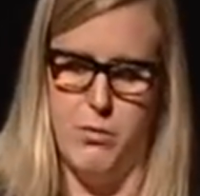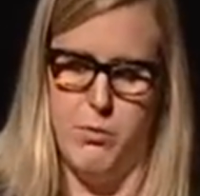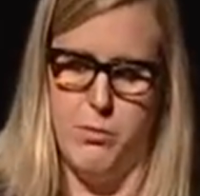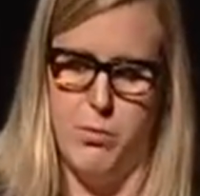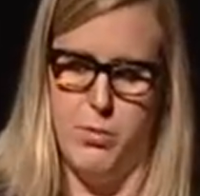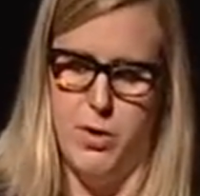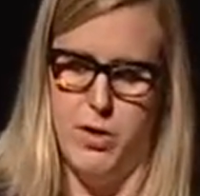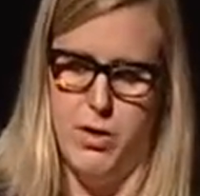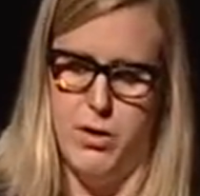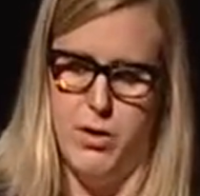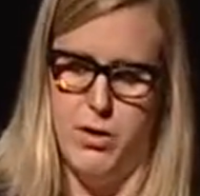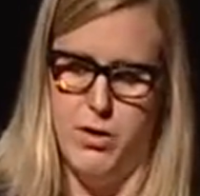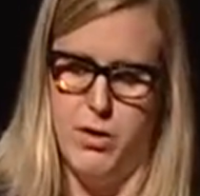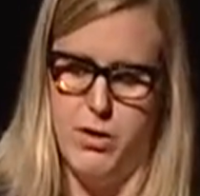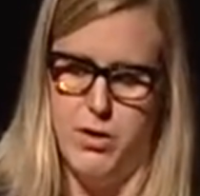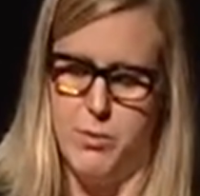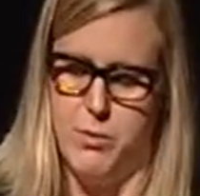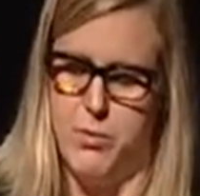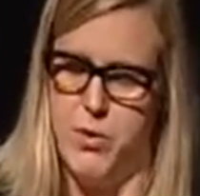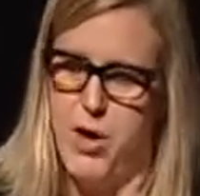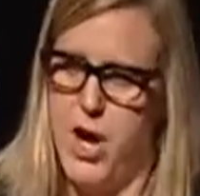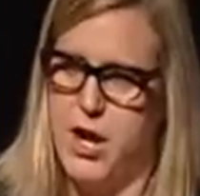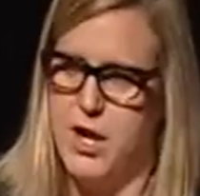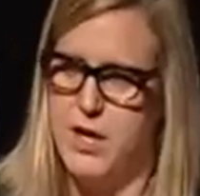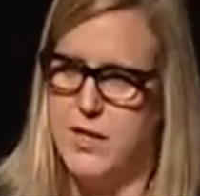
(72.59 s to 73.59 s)
but the
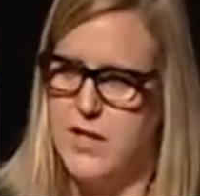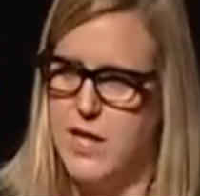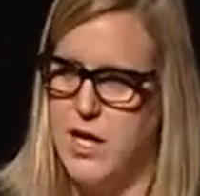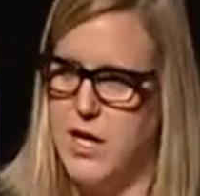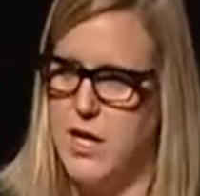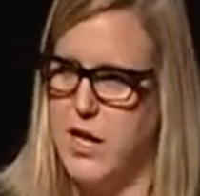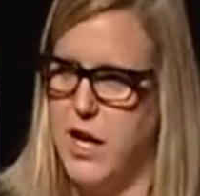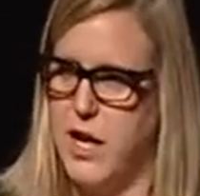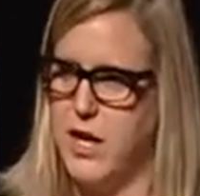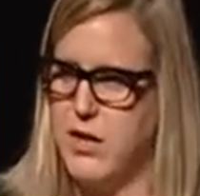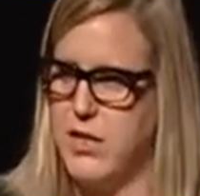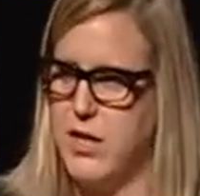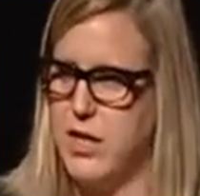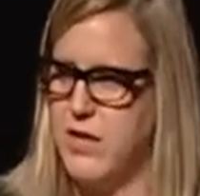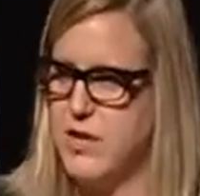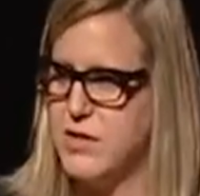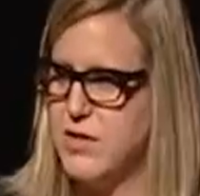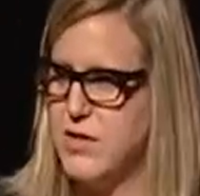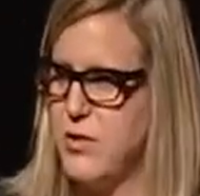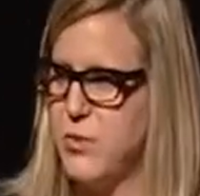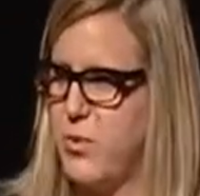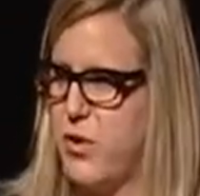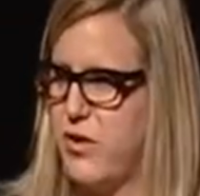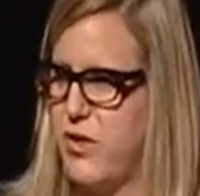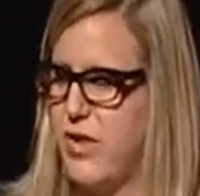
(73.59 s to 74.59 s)
product data I think is
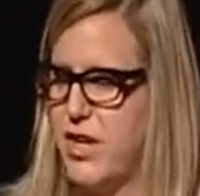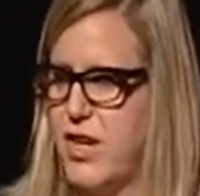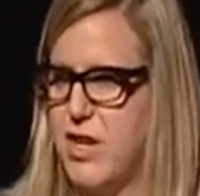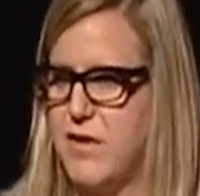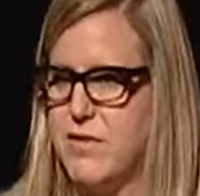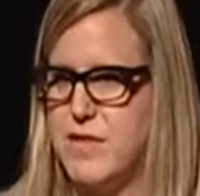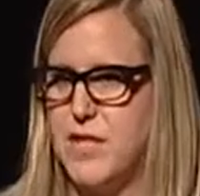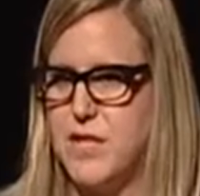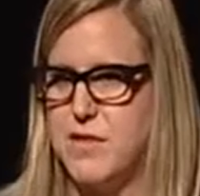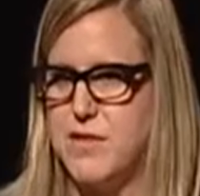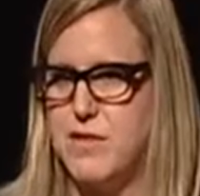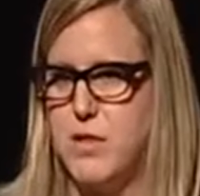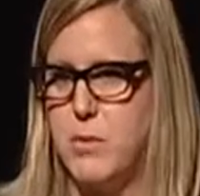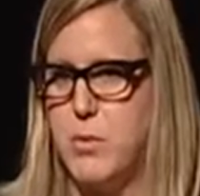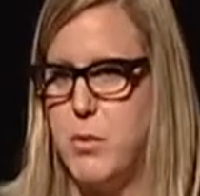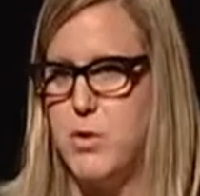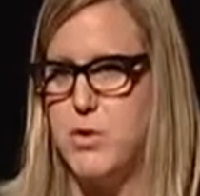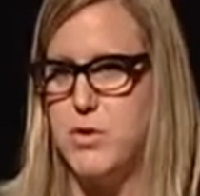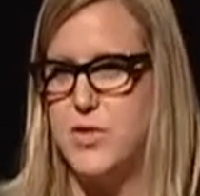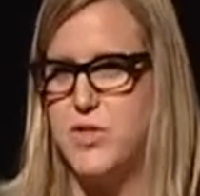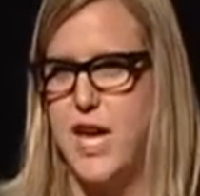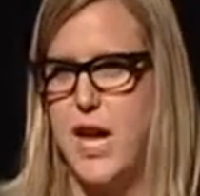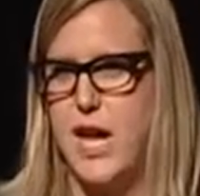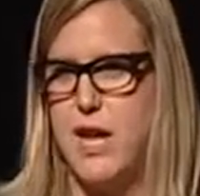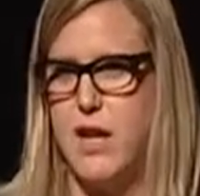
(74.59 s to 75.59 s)
the one that gives us the
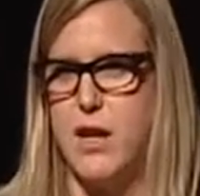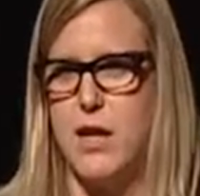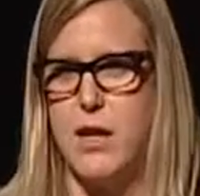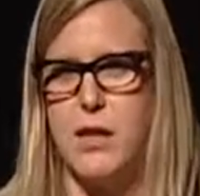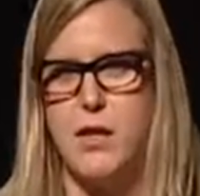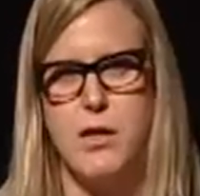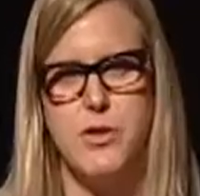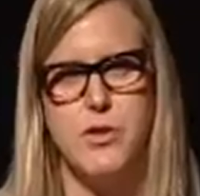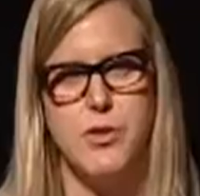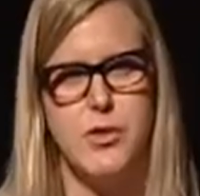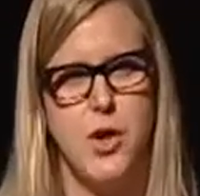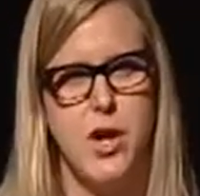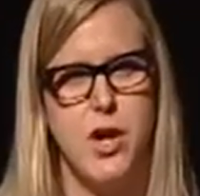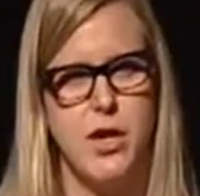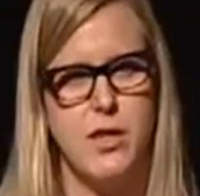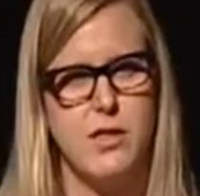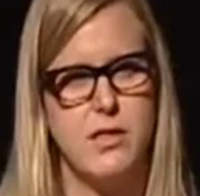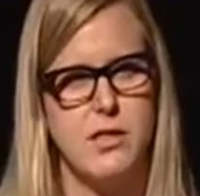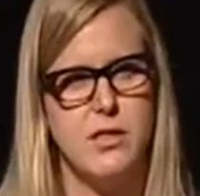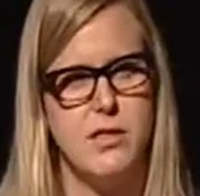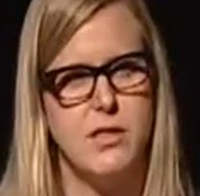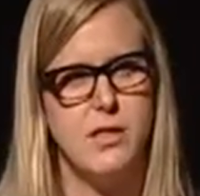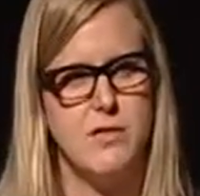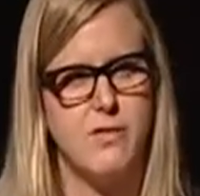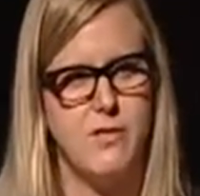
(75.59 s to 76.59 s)
most headache in trying
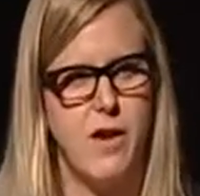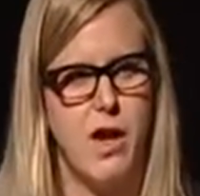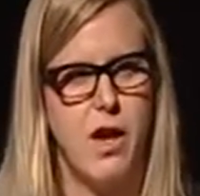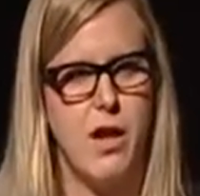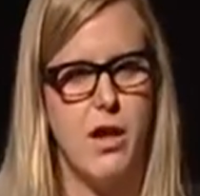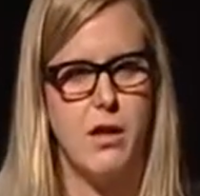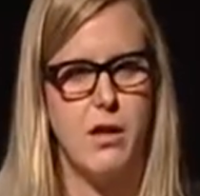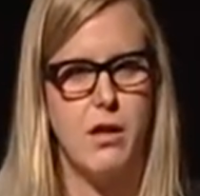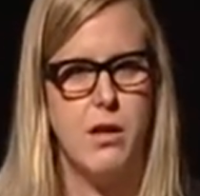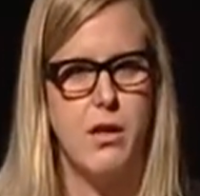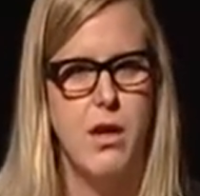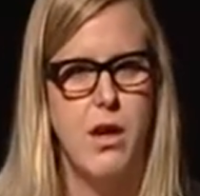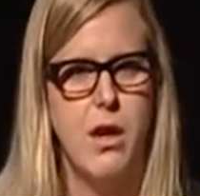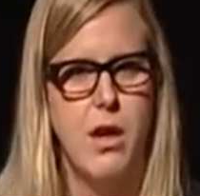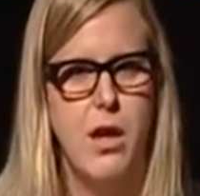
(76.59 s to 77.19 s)
to define,